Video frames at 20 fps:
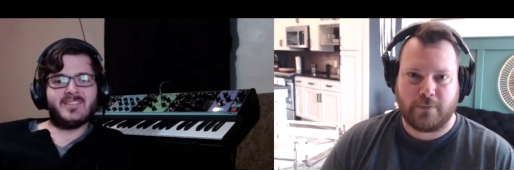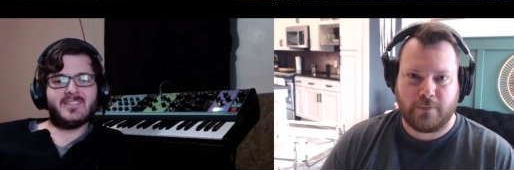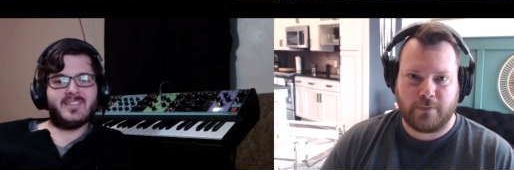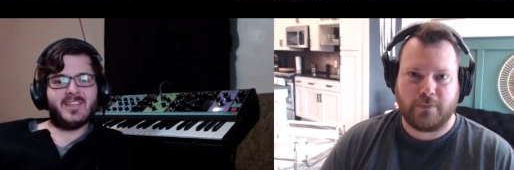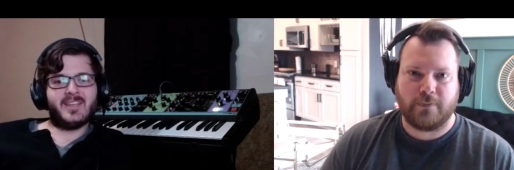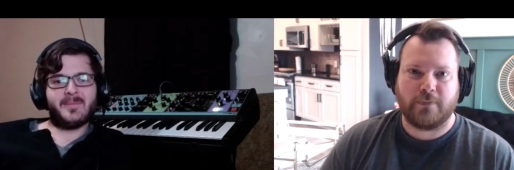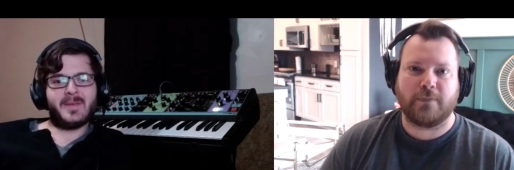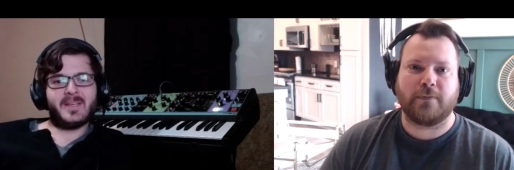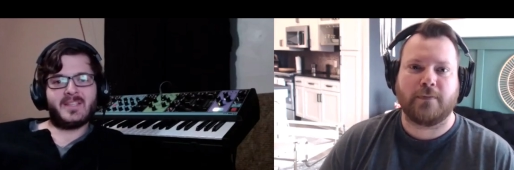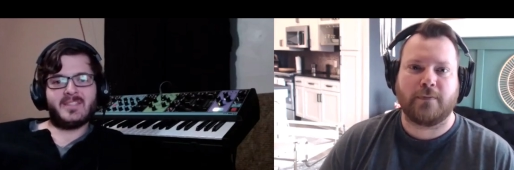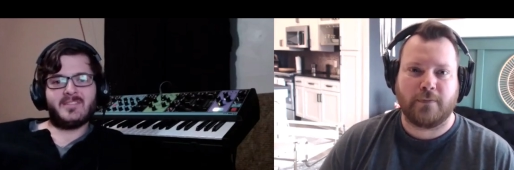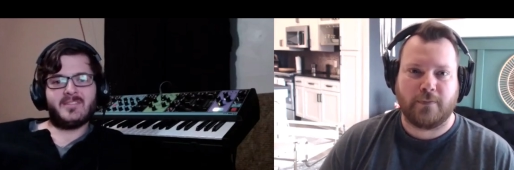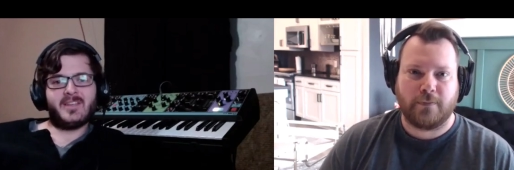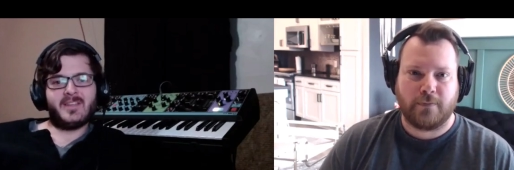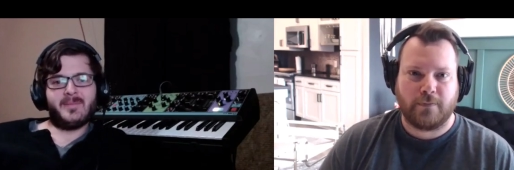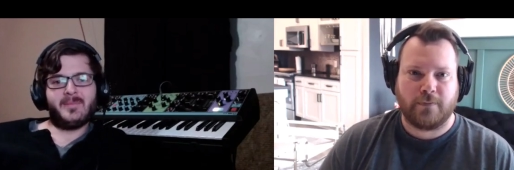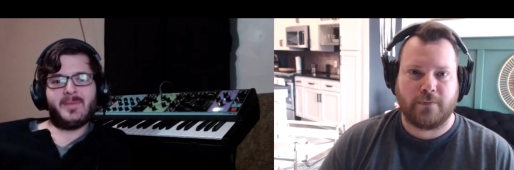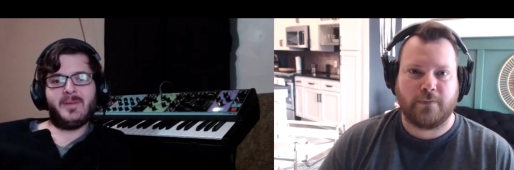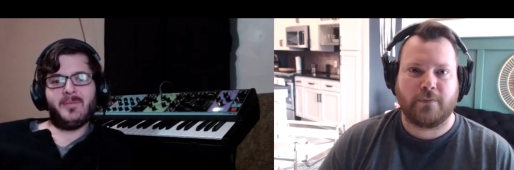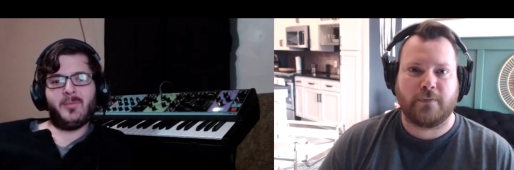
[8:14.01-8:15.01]
Speaker 1: it makes it so I can
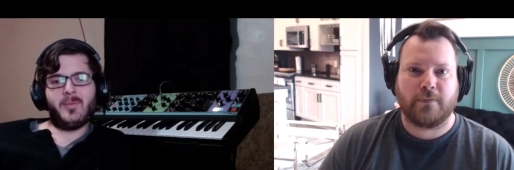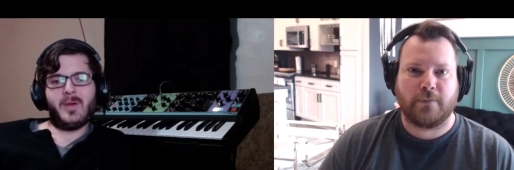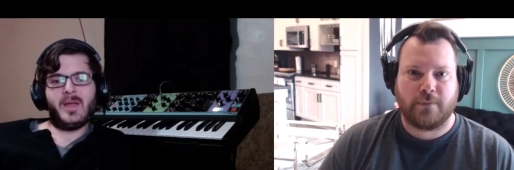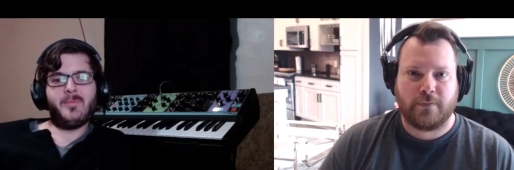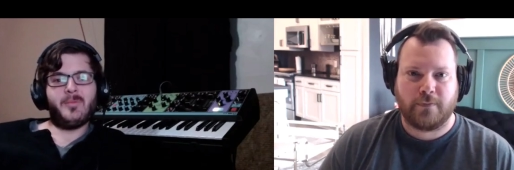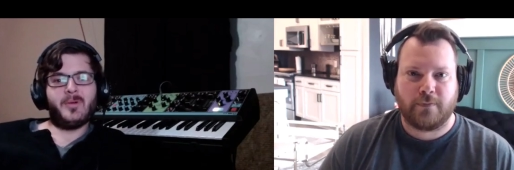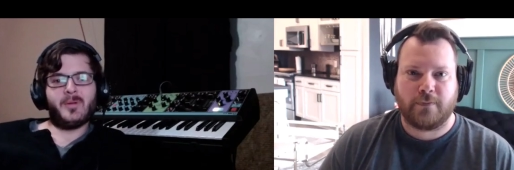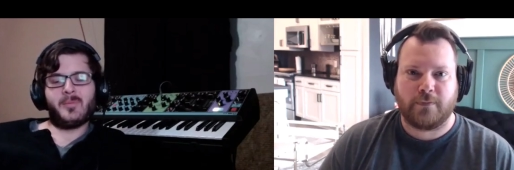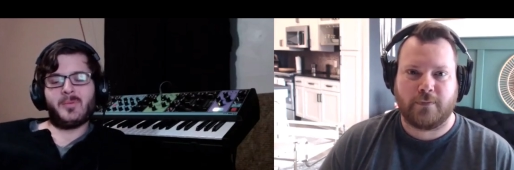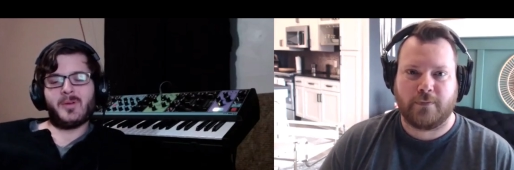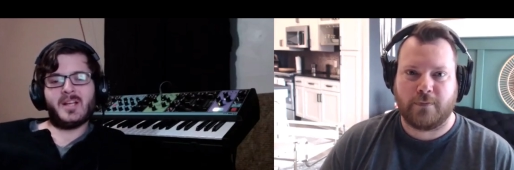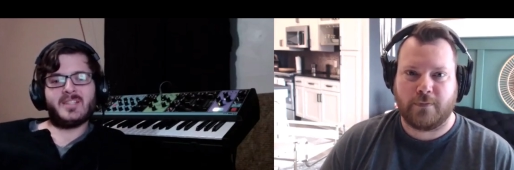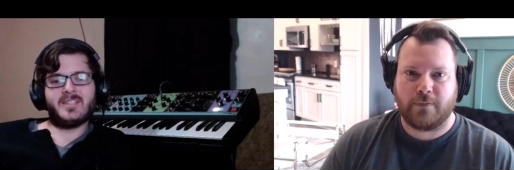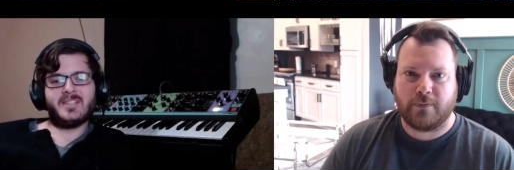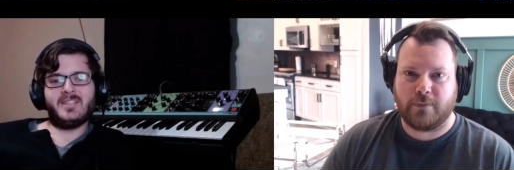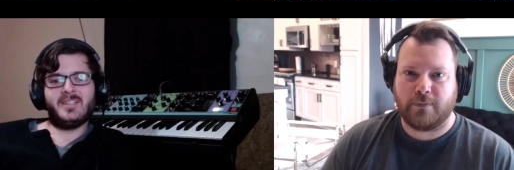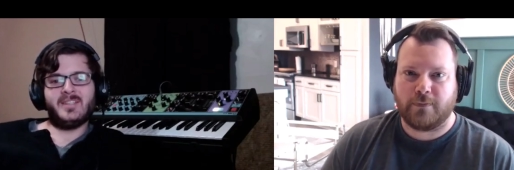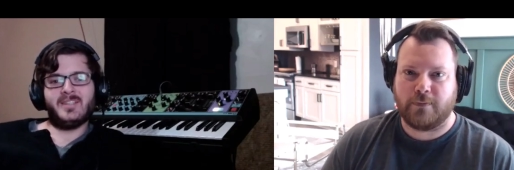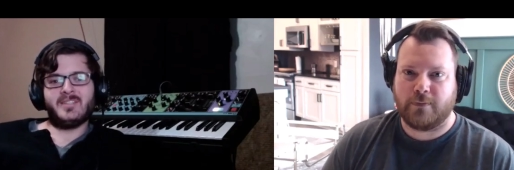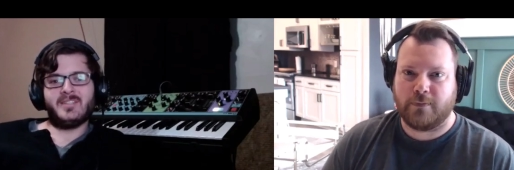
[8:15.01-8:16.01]
be way more present in
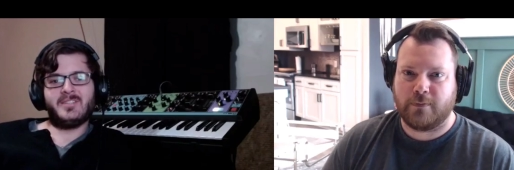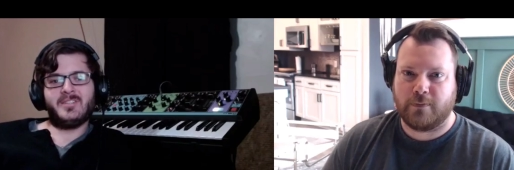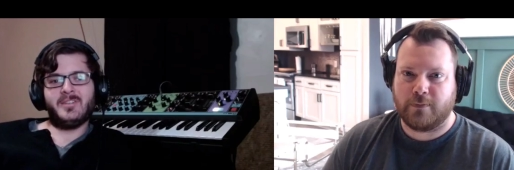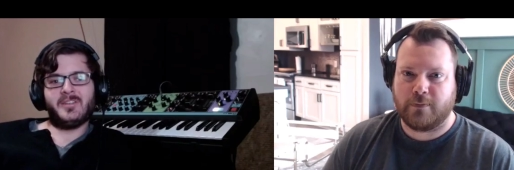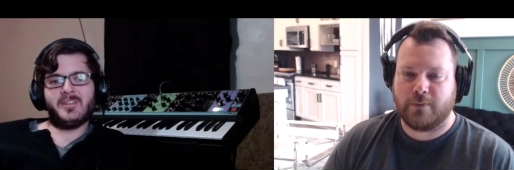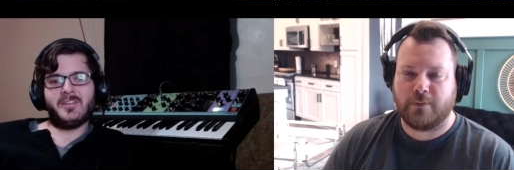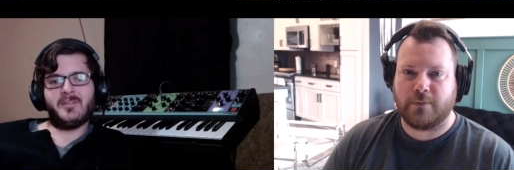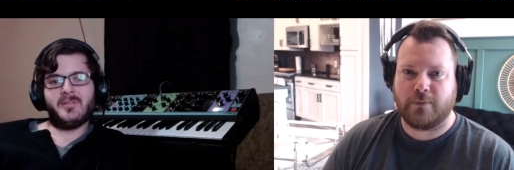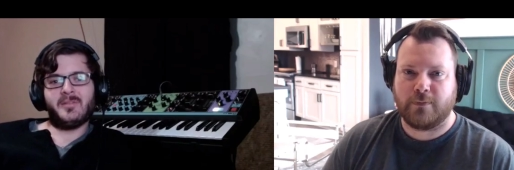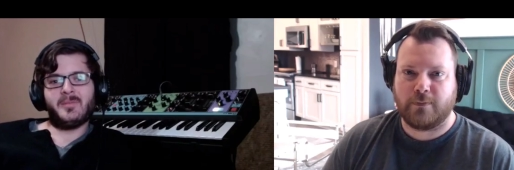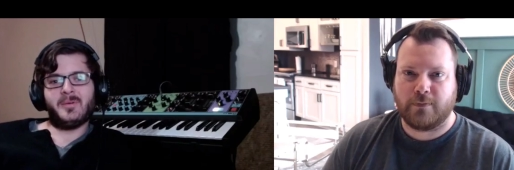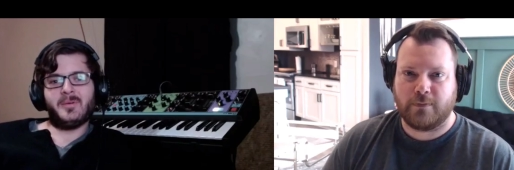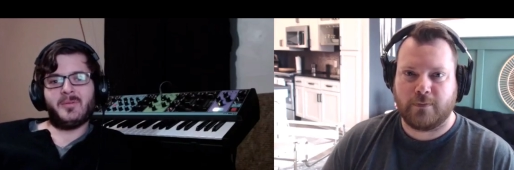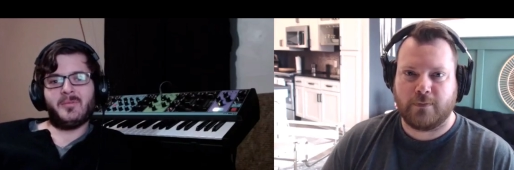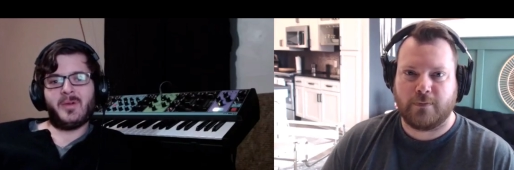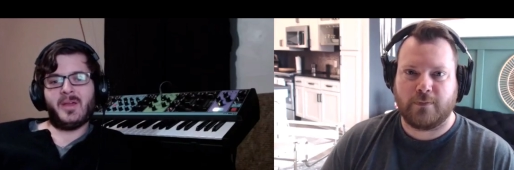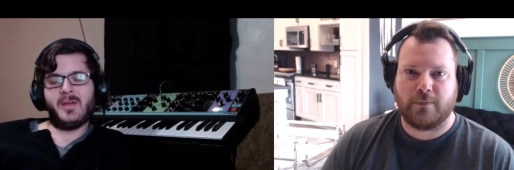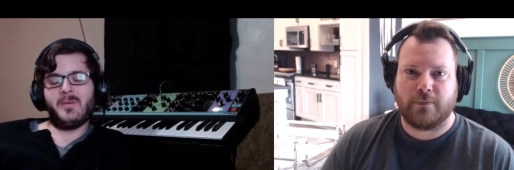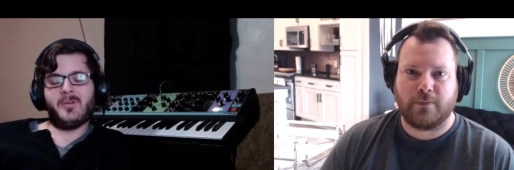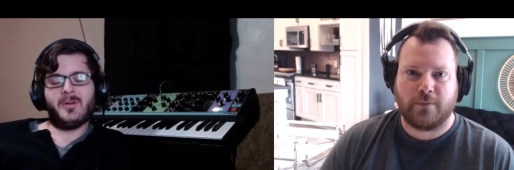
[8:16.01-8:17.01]
the studio and put way
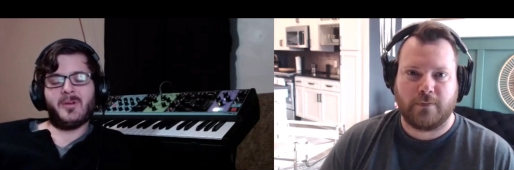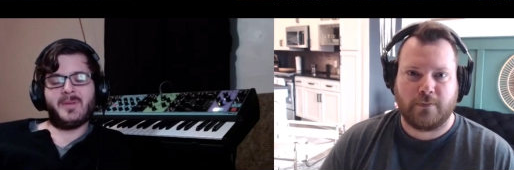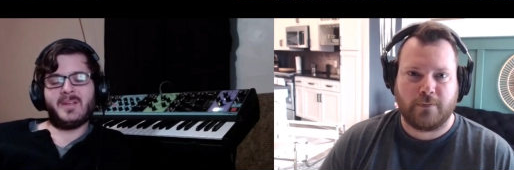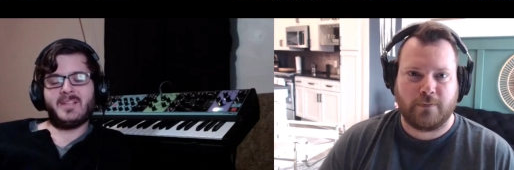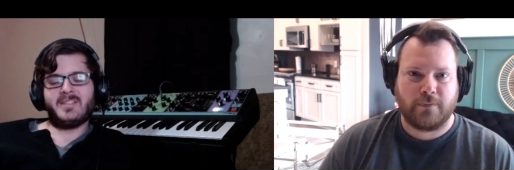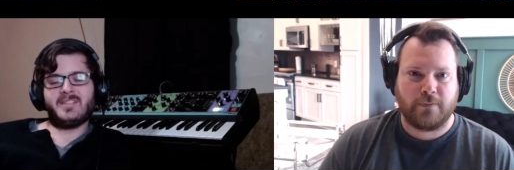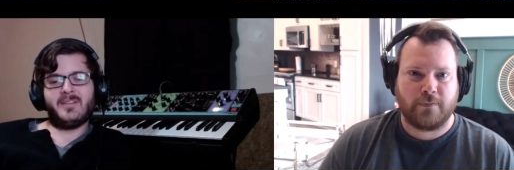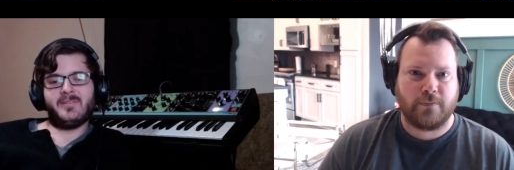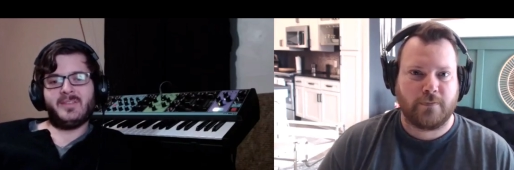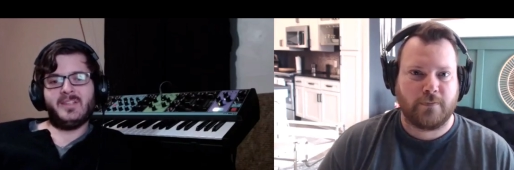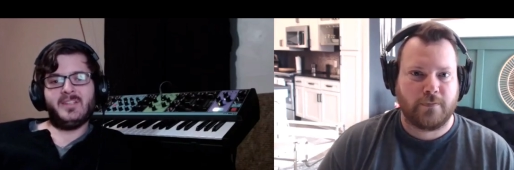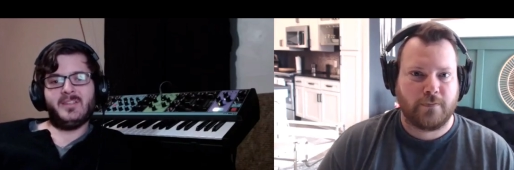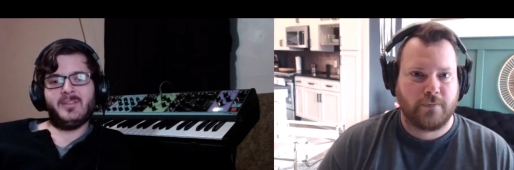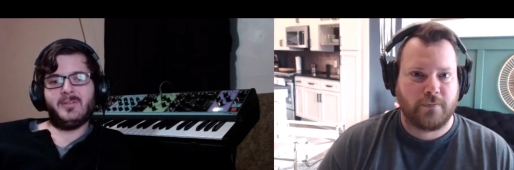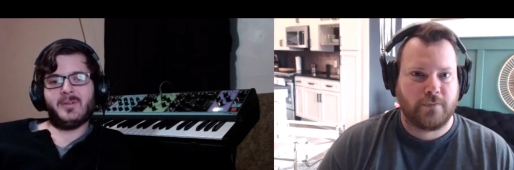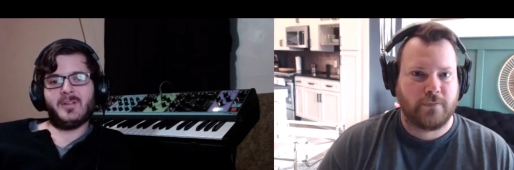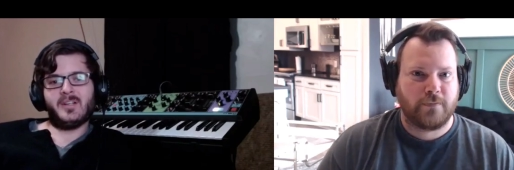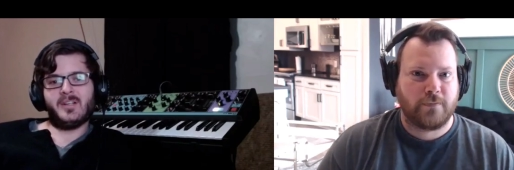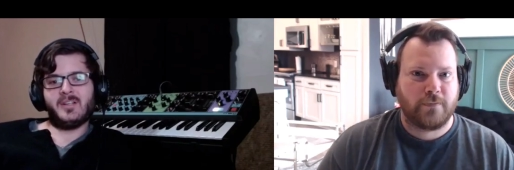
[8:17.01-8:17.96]
more of myself into the work.